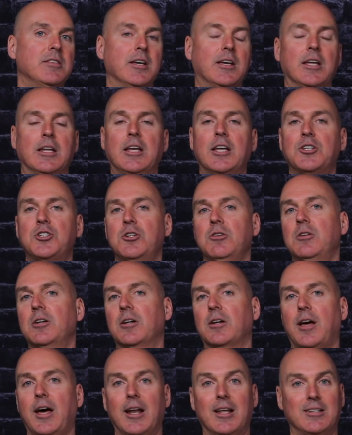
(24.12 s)
that can get you
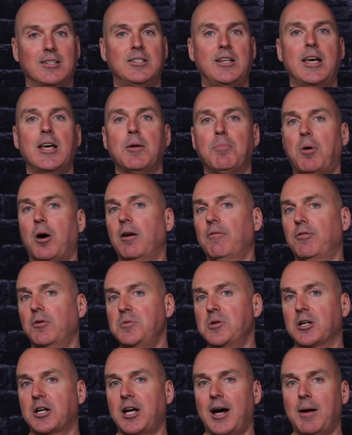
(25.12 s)
to kind of stand apart from
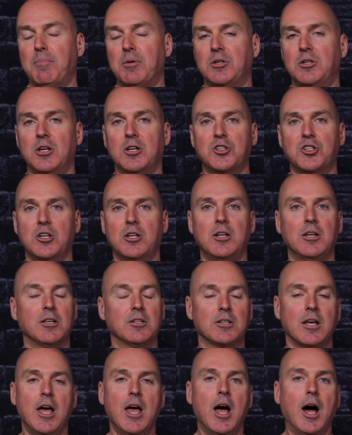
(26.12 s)
your competition is